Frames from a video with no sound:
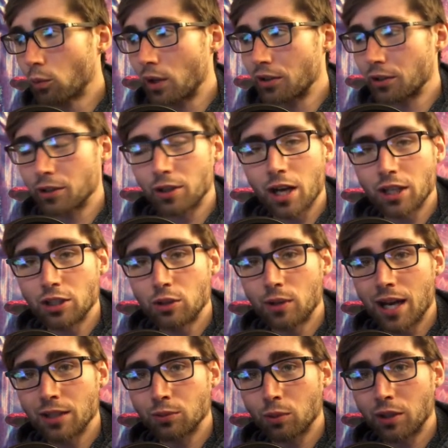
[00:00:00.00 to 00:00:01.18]
whether or not you
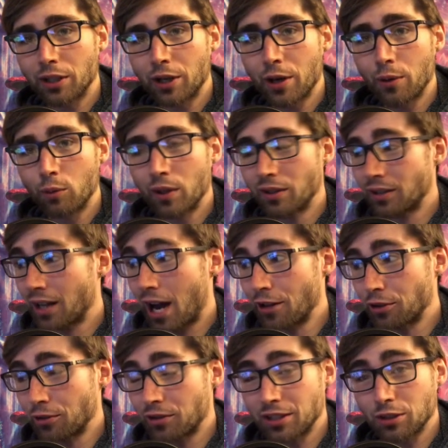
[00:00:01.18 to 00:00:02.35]
guys want to go with
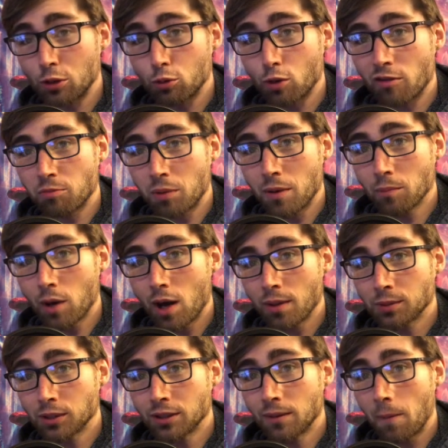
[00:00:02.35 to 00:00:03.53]
either this rough bump
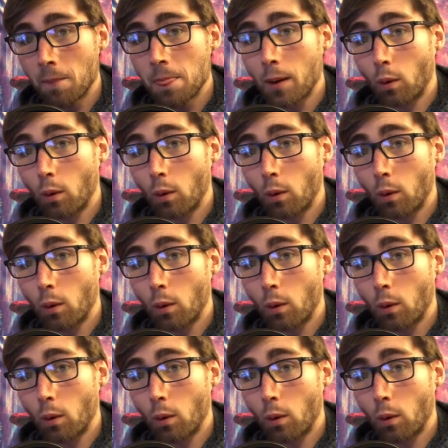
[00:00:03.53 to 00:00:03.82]
option